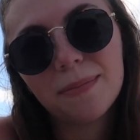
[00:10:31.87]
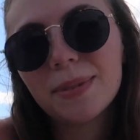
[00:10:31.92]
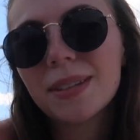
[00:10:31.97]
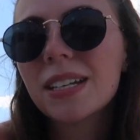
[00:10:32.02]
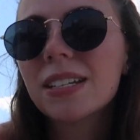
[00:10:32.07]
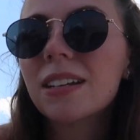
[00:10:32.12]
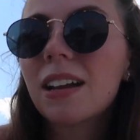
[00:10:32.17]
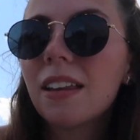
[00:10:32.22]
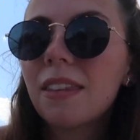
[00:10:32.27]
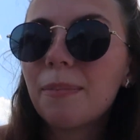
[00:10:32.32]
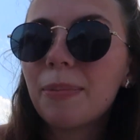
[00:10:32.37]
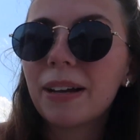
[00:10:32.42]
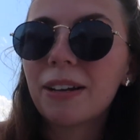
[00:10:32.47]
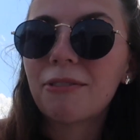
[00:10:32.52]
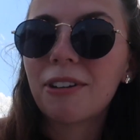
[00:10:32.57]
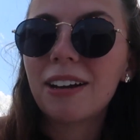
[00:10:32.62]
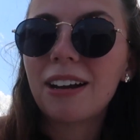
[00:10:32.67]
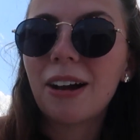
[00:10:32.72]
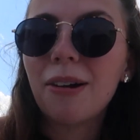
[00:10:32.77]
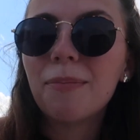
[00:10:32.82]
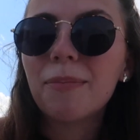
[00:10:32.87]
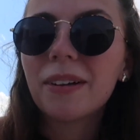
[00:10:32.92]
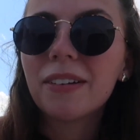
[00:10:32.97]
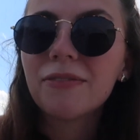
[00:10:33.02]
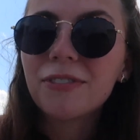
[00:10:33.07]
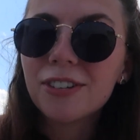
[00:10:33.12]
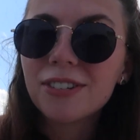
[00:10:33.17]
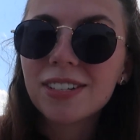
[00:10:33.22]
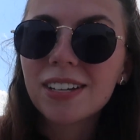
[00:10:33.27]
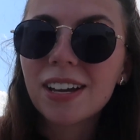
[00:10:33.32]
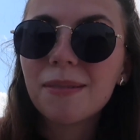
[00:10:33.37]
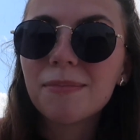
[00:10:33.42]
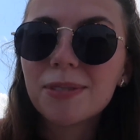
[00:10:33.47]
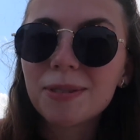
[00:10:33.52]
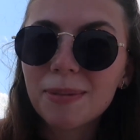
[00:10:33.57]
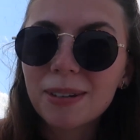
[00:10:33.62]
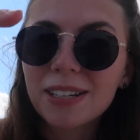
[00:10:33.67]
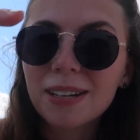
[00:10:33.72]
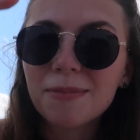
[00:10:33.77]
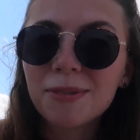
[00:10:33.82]
But that's kind of the plan right now. But first up,
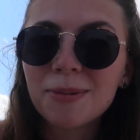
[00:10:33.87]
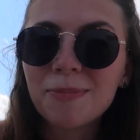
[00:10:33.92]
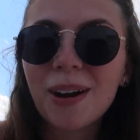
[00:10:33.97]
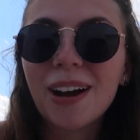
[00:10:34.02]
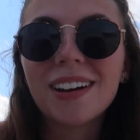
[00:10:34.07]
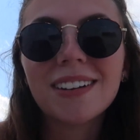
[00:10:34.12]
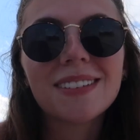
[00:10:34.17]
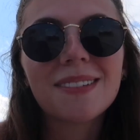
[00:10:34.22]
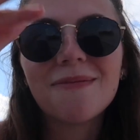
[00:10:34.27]
springtime surprise.